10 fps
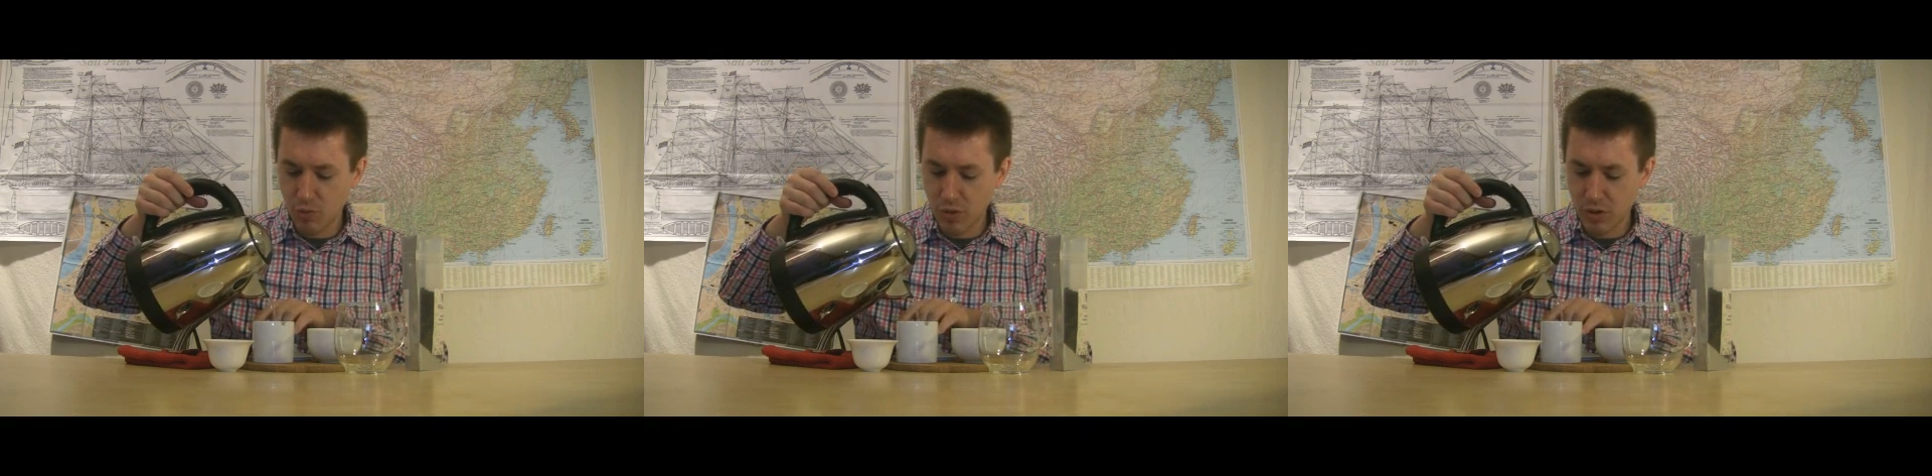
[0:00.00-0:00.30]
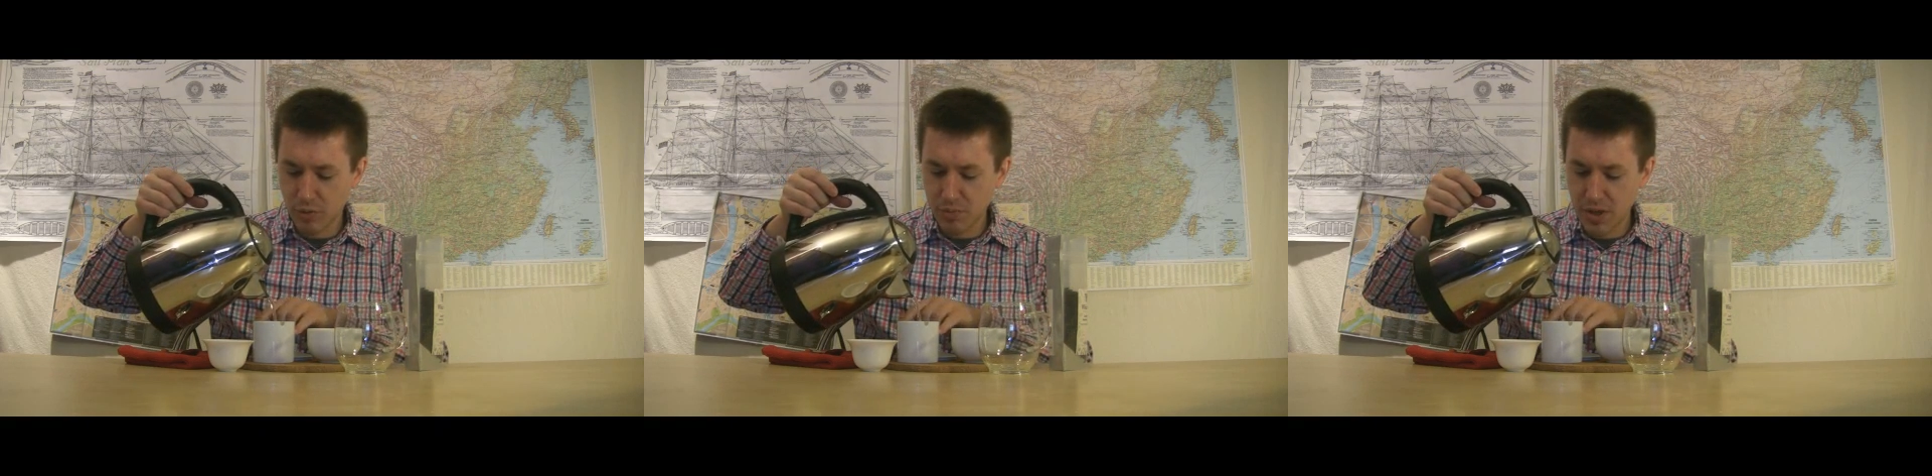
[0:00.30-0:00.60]

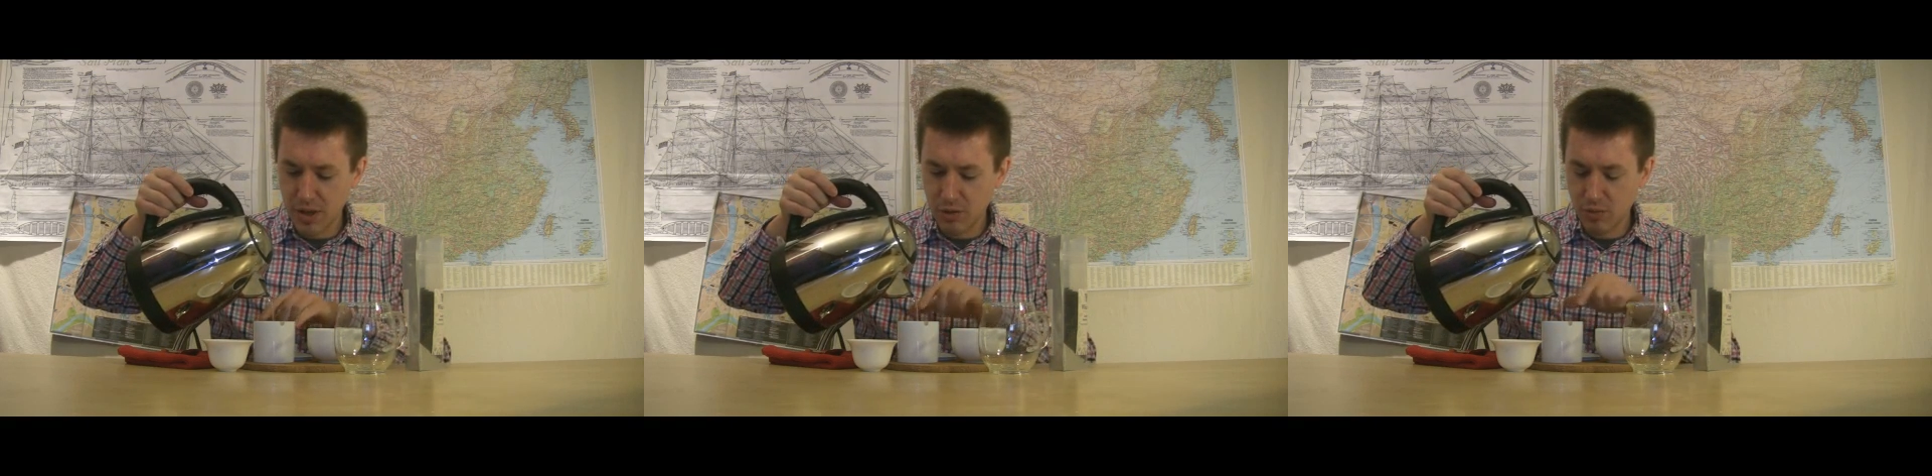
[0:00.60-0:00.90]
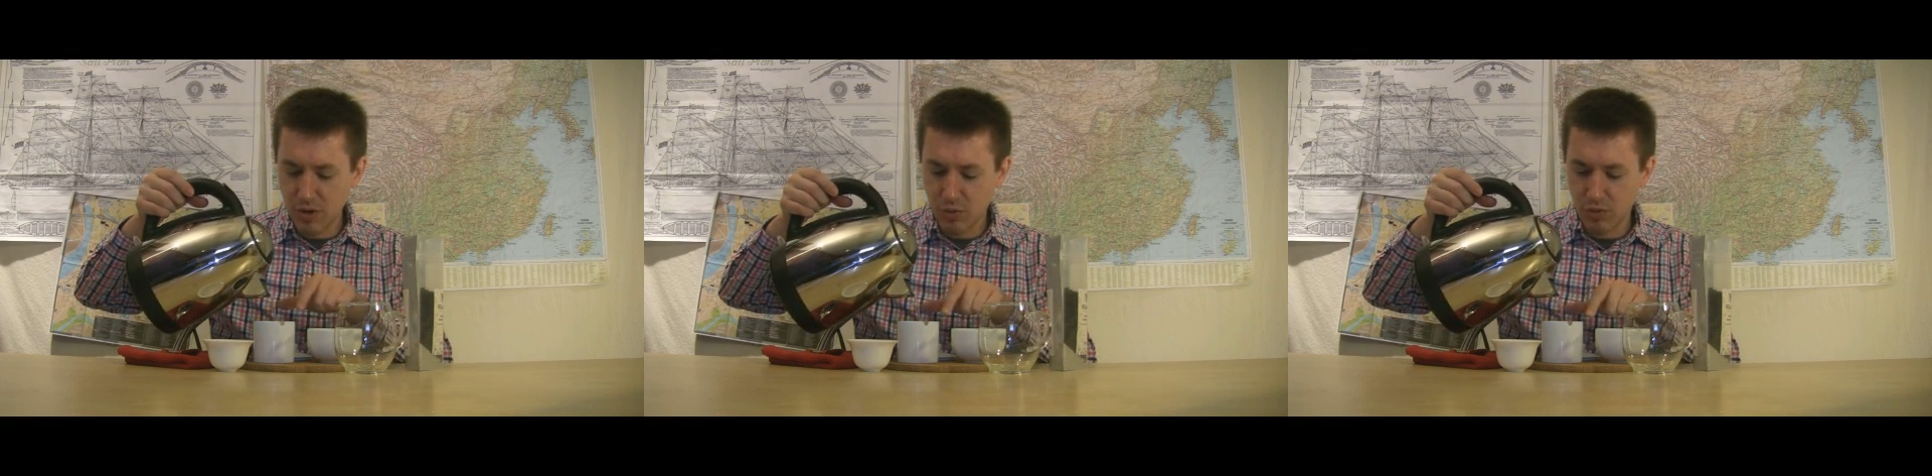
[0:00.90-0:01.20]
the
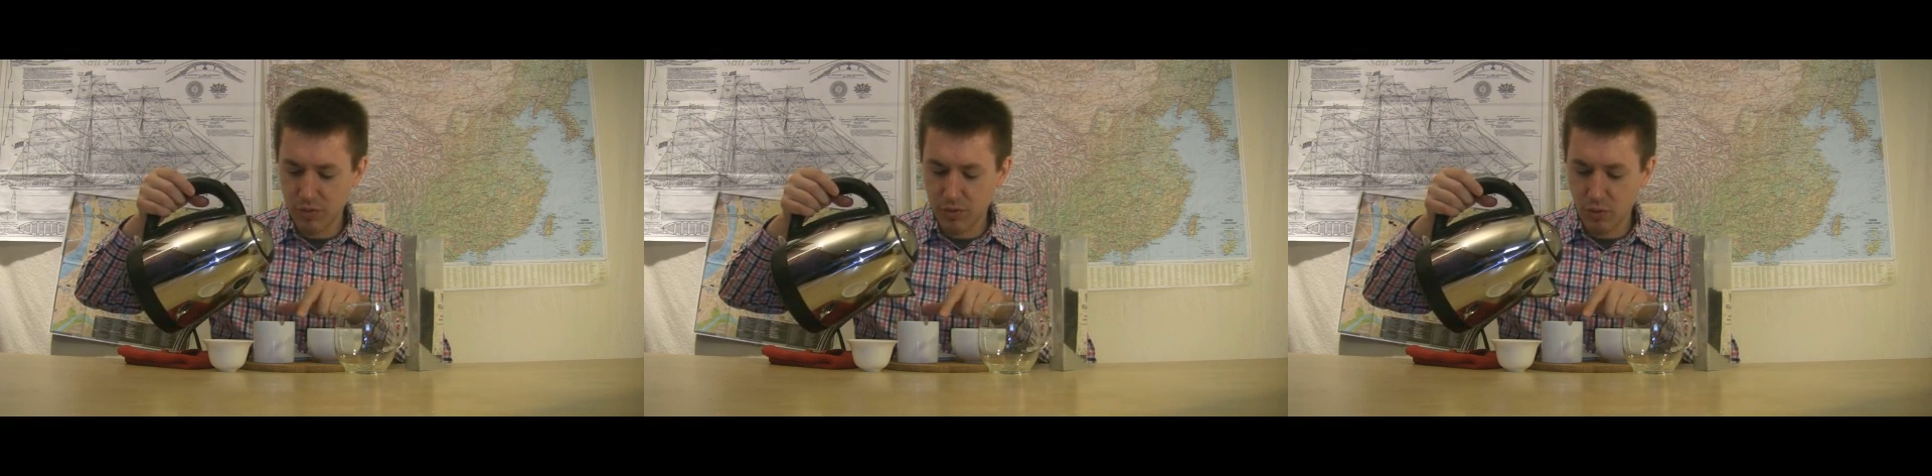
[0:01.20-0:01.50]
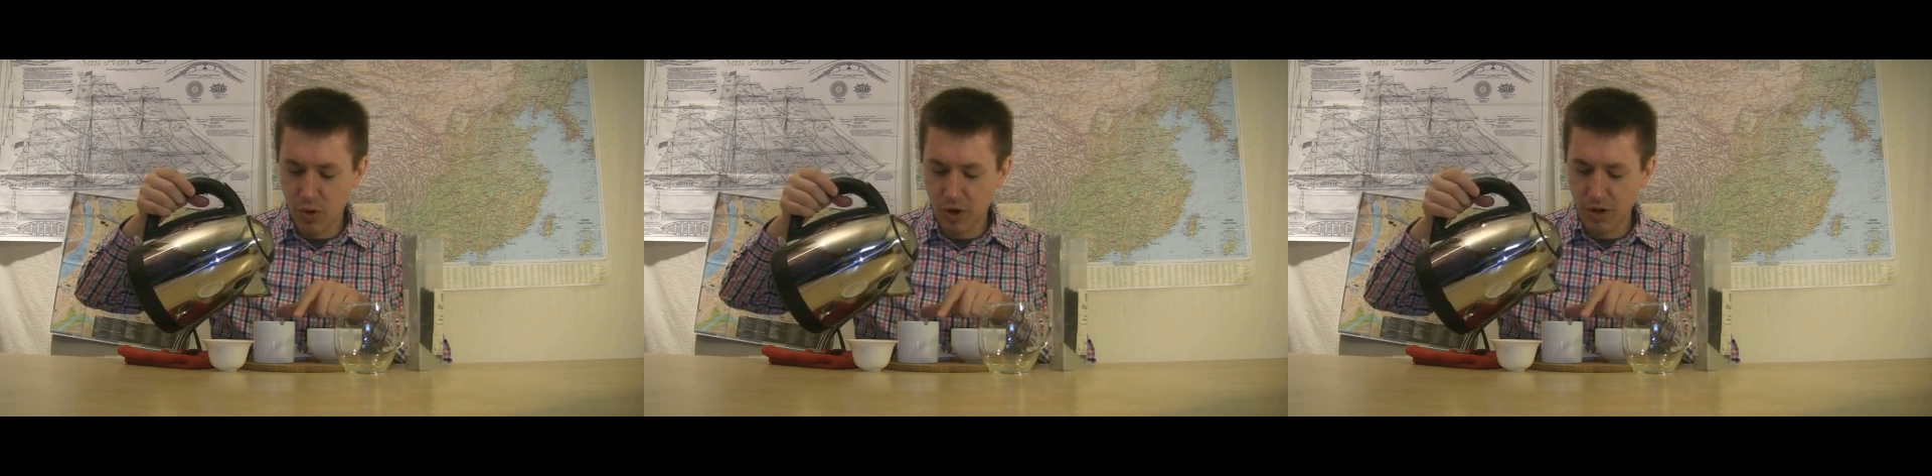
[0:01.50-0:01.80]
water